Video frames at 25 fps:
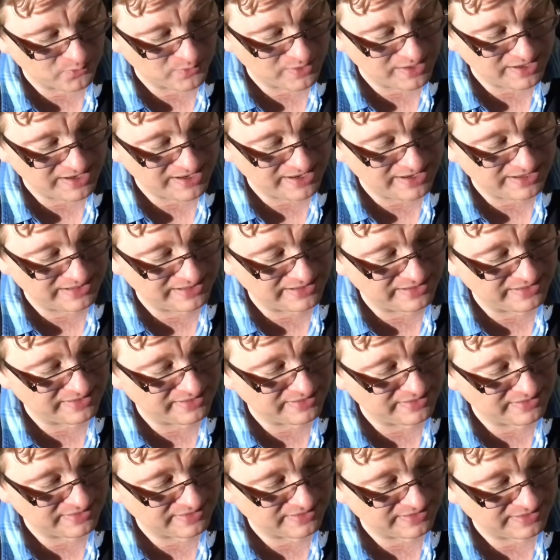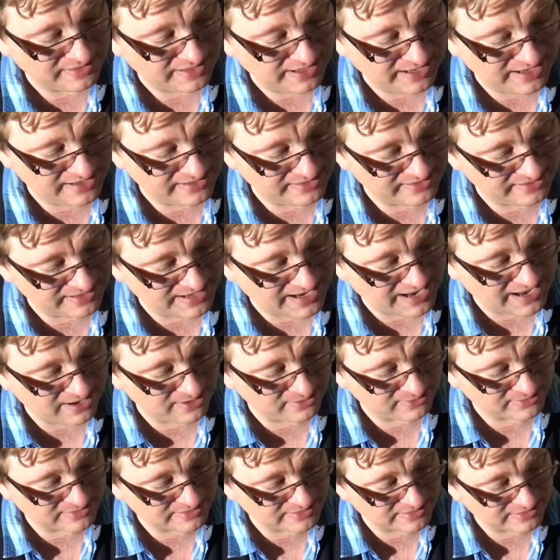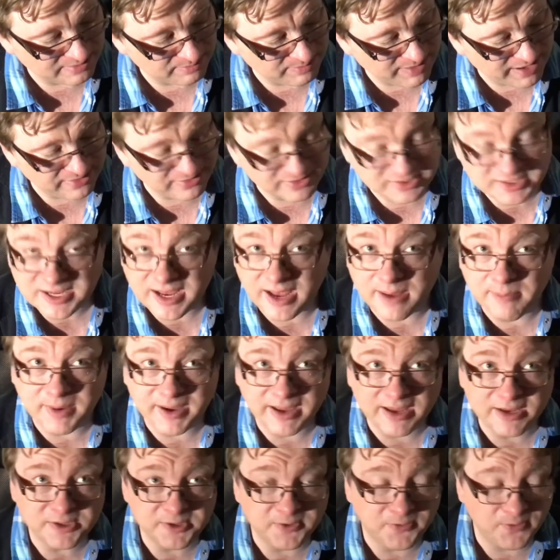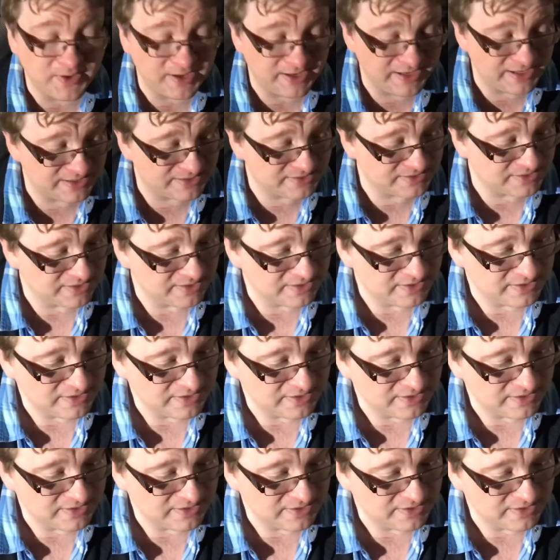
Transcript: Wheel, In and Out, By the Time I Get to Phoenix.